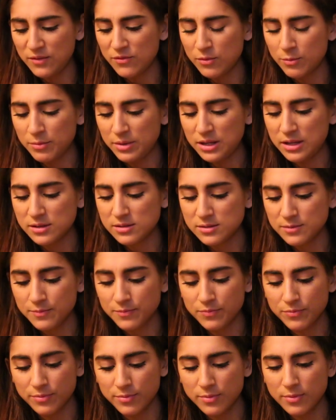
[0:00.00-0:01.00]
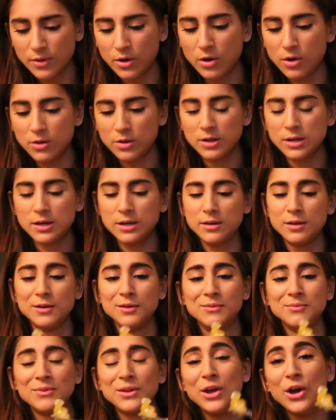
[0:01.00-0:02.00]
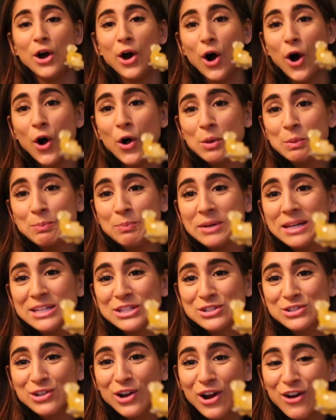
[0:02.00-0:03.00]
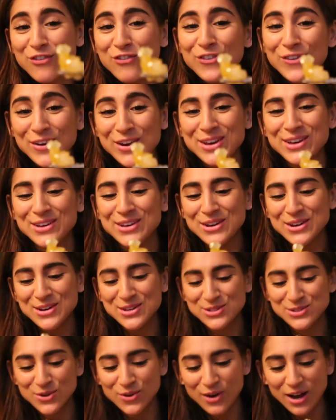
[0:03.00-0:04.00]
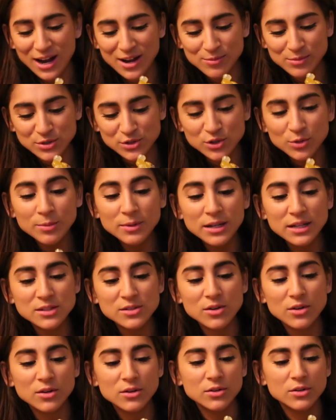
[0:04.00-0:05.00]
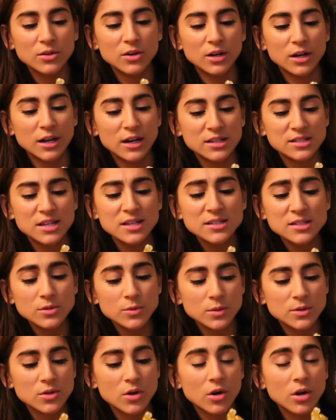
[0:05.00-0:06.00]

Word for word: from bees, all bee stuff. So I'm assuming it's all good. It says that it was